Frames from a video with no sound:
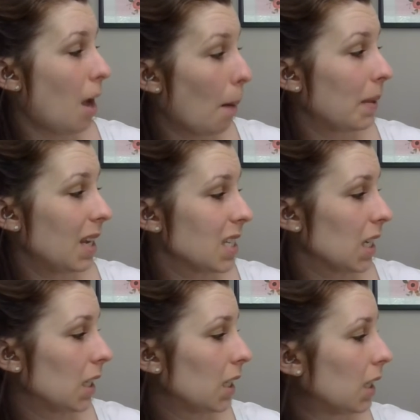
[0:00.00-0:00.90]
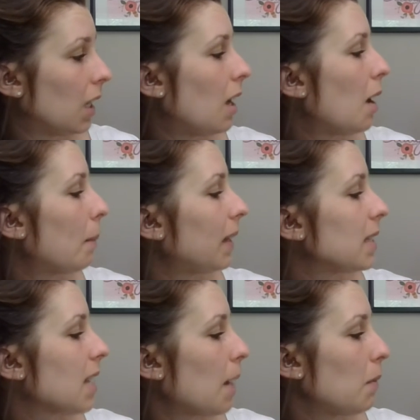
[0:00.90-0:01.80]
up he did. By the
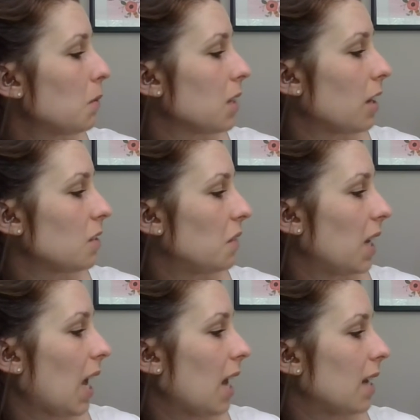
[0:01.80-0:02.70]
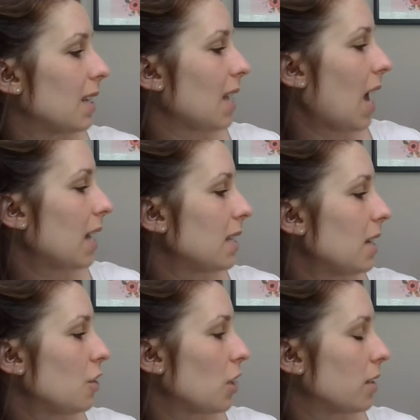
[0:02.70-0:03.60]
time he was on his feet again, his eyes had
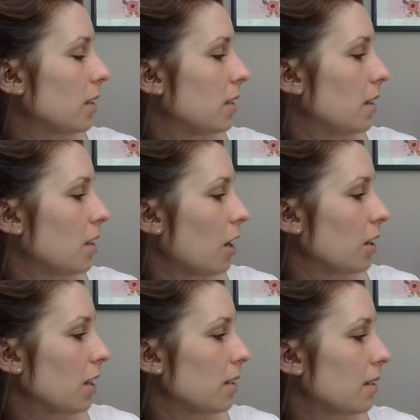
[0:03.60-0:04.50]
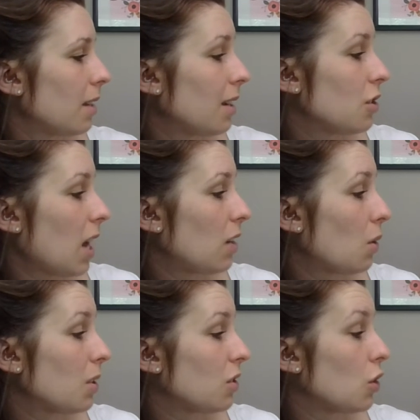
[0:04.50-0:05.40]
adjusted to the darkness, and Chai
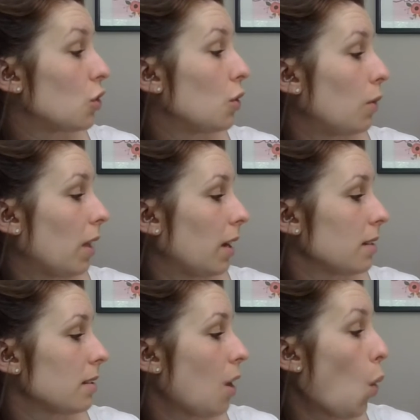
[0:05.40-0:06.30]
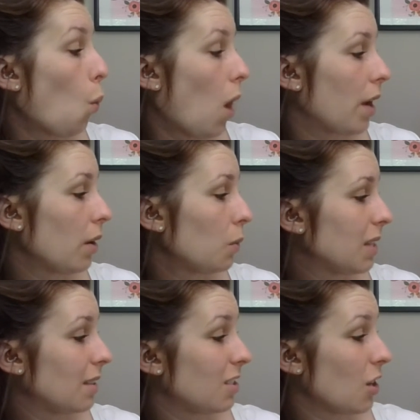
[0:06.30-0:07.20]
noticed two things. One was
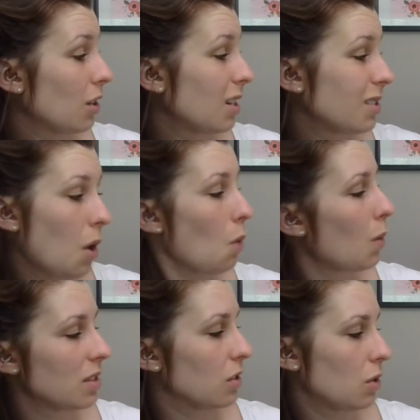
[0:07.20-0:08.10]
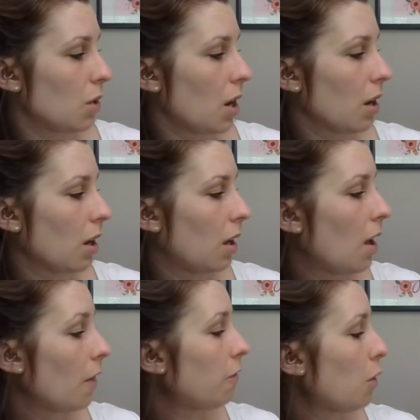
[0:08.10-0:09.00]
that the darkness wasn't so dark.
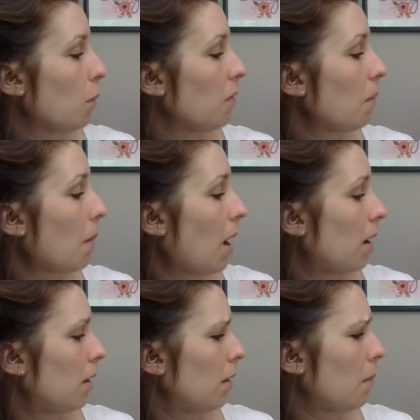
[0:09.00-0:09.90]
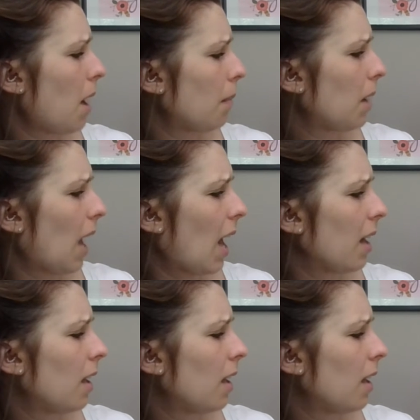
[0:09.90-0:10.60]
The form of the bobcat